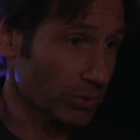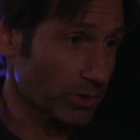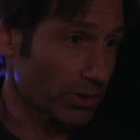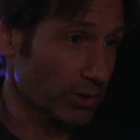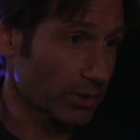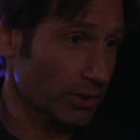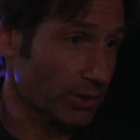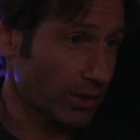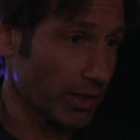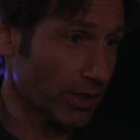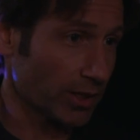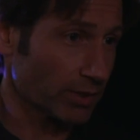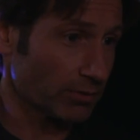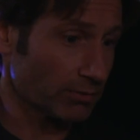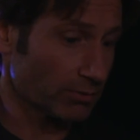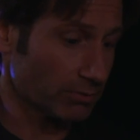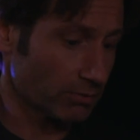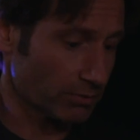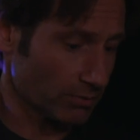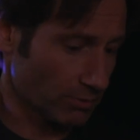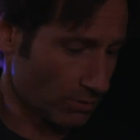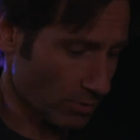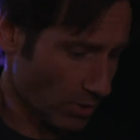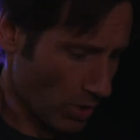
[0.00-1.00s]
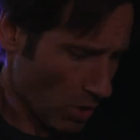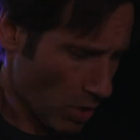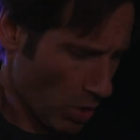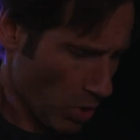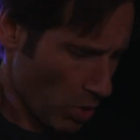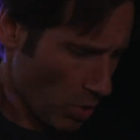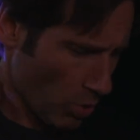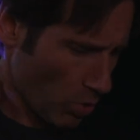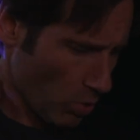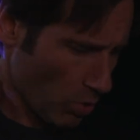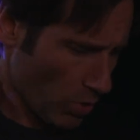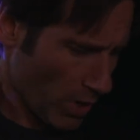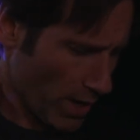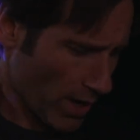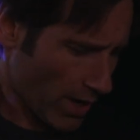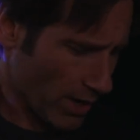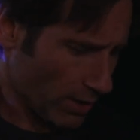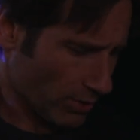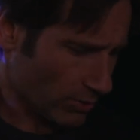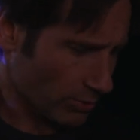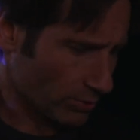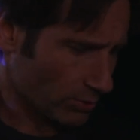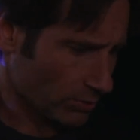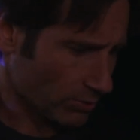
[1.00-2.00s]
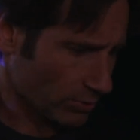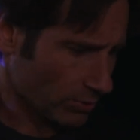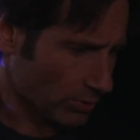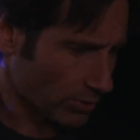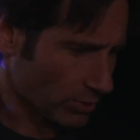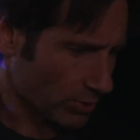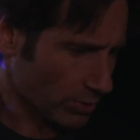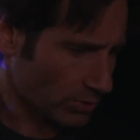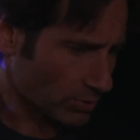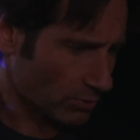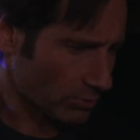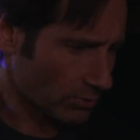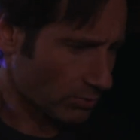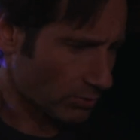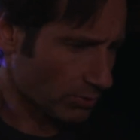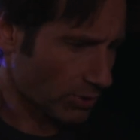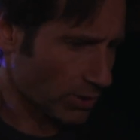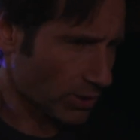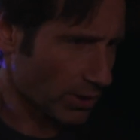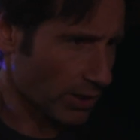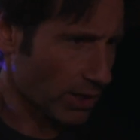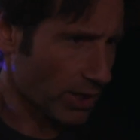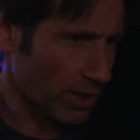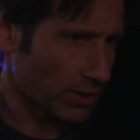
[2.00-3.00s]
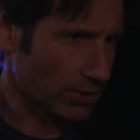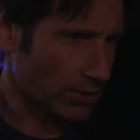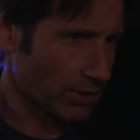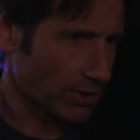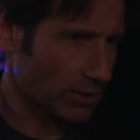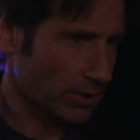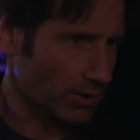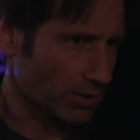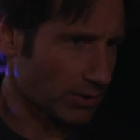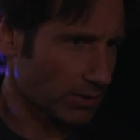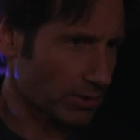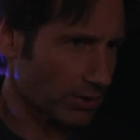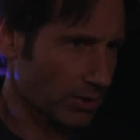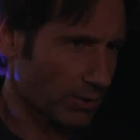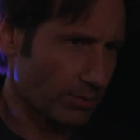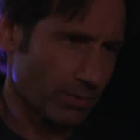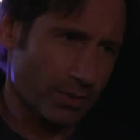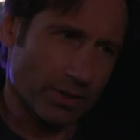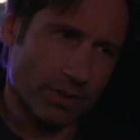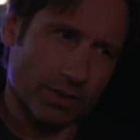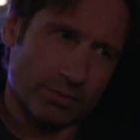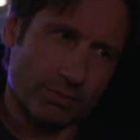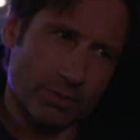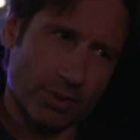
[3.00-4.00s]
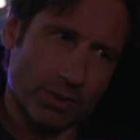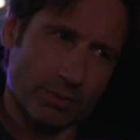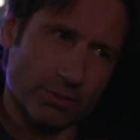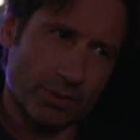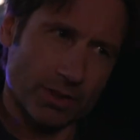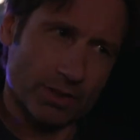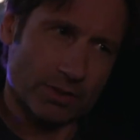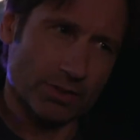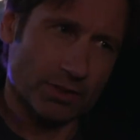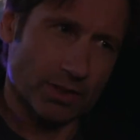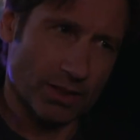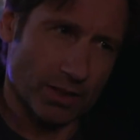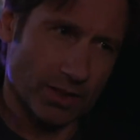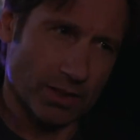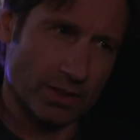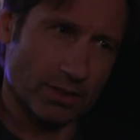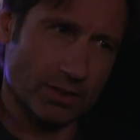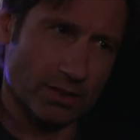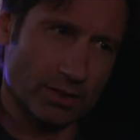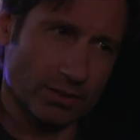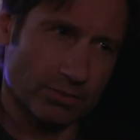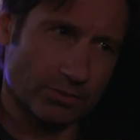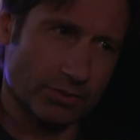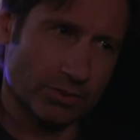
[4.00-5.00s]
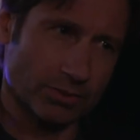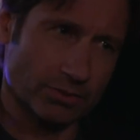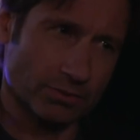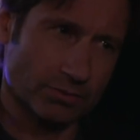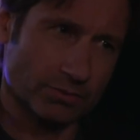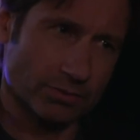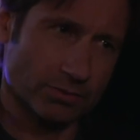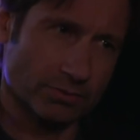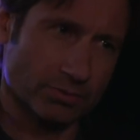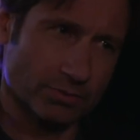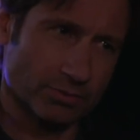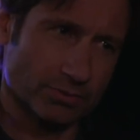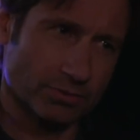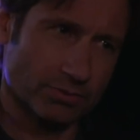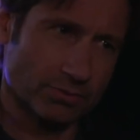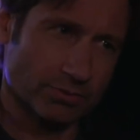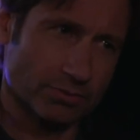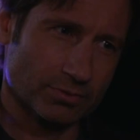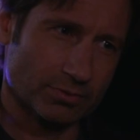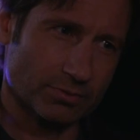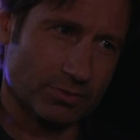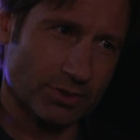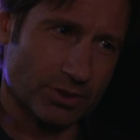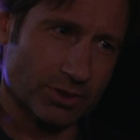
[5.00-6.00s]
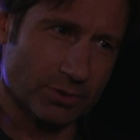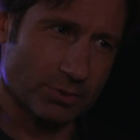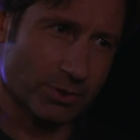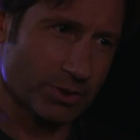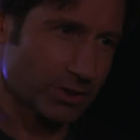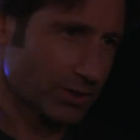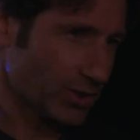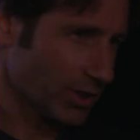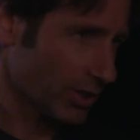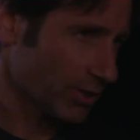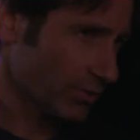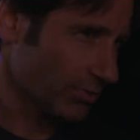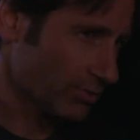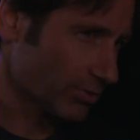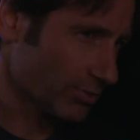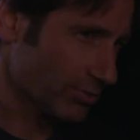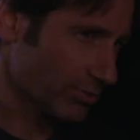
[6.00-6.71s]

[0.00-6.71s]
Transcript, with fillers: weed. And, wow, you look really hot tonight. You know, I'm thinking maybe I should handcuff you, just to be safe.